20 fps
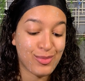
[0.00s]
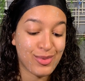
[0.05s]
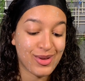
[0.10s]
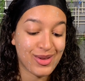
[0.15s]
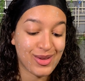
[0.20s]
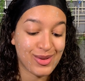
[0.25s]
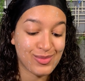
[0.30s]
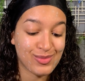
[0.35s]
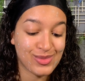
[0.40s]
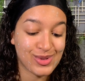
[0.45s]

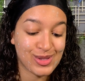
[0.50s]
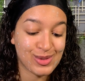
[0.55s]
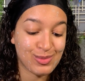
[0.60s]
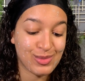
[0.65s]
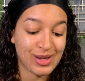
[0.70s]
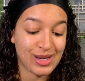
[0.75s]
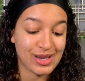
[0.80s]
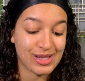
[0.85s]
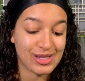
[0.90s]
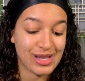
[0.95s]
pumps
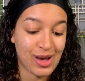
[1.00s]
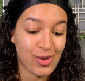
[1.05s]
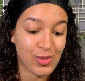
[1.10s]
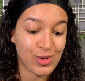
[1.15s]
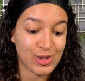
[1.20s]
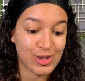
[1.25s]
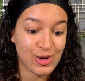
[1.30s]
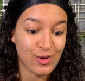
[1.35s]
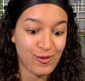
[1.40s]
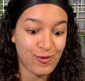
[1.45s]
because that
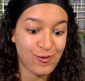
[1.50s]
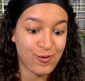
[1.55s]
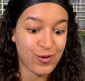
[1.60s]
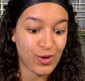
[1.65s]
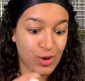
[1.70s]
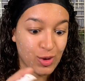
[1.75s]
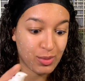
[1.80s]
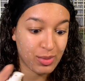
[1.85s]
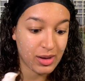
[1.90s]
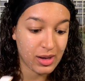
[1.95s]
wasn't a
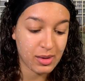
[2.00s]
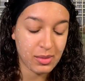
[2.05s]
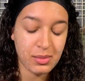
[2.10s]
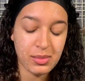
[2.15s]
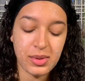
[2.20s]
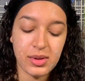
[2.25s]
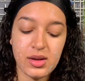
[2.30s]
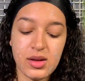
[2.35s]
full pump.